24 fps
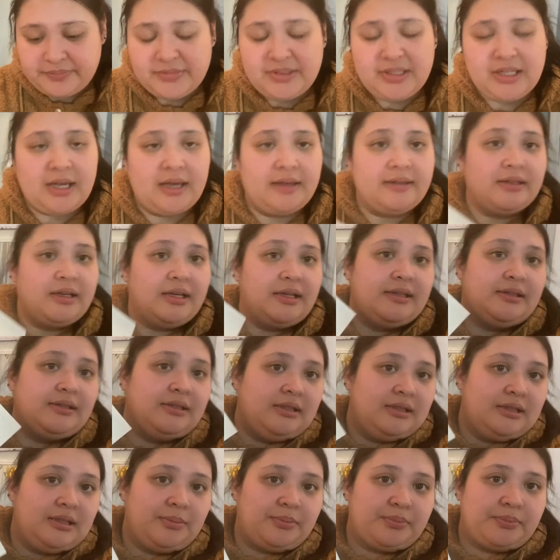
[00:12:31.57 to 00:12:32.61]
and then
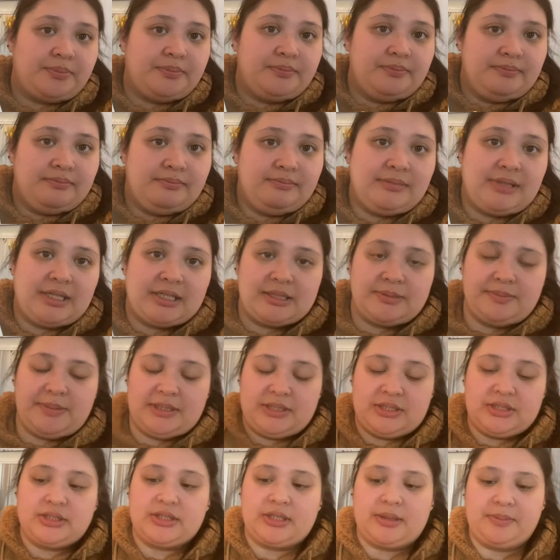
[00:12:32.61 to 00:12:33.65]
the next
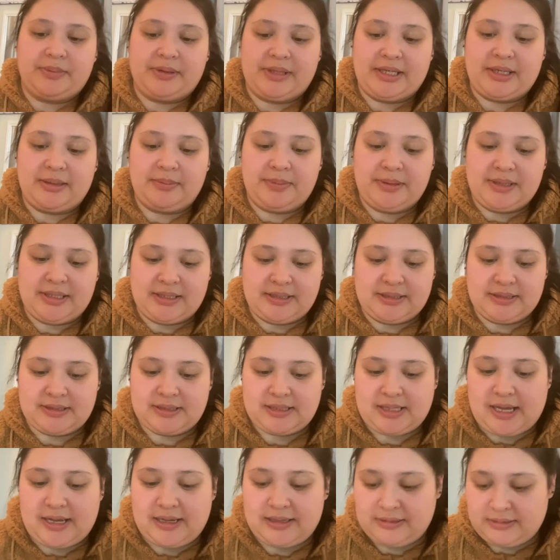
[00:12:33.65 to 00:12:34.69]
pages are blank because
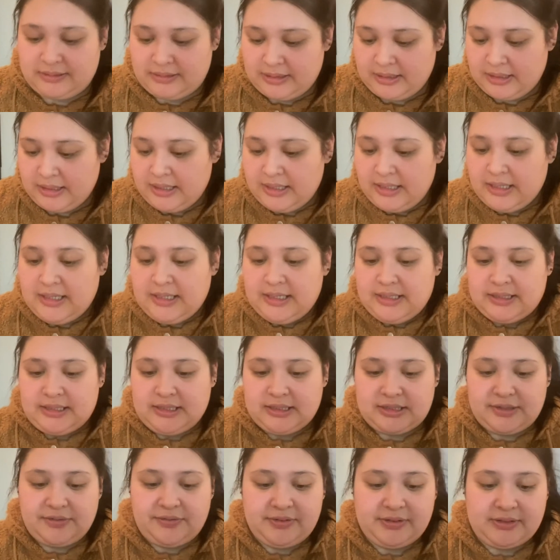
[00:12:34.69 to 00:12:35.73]
that
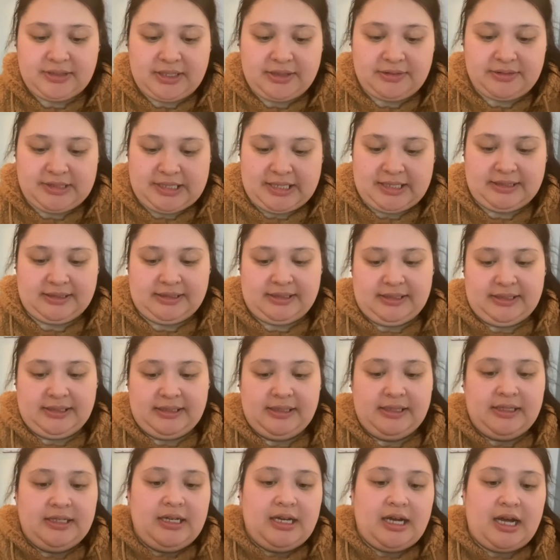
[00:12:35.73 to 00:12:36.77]
gets filled out daily.
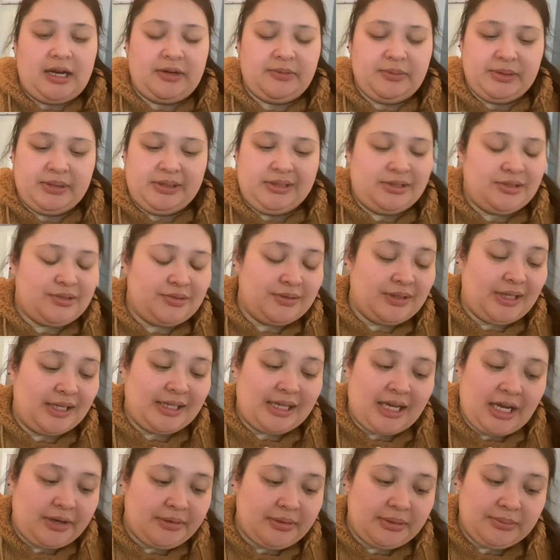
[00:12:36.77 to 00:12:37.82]
I really do like
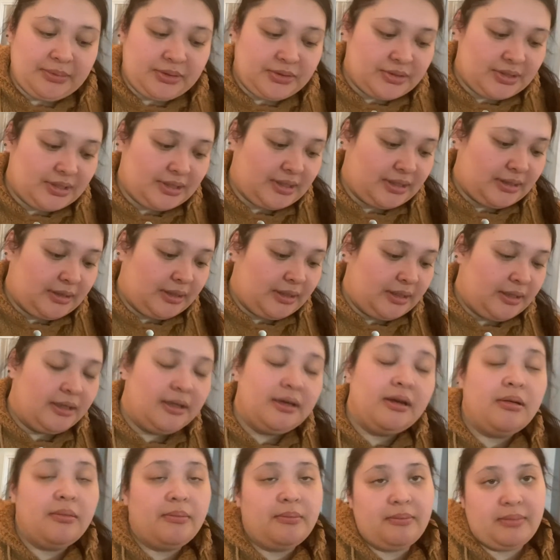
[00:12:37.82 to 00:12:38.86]
how I'm using
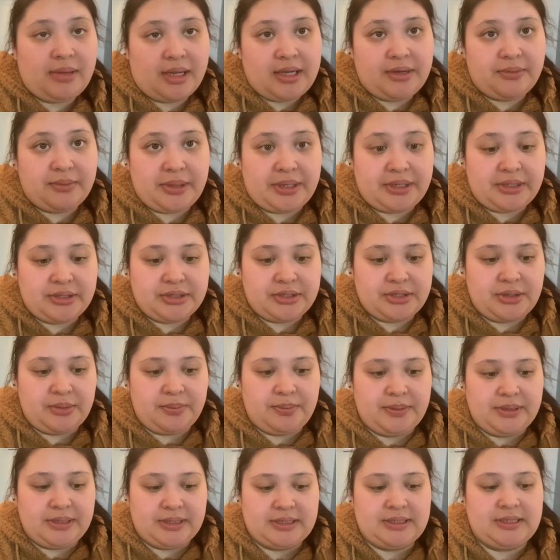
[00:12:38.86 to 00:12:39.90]
my writer's
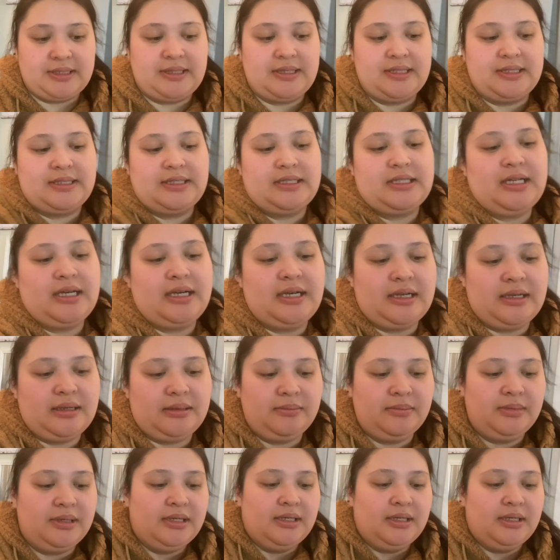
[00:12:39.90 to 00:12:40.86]
notebooks this time.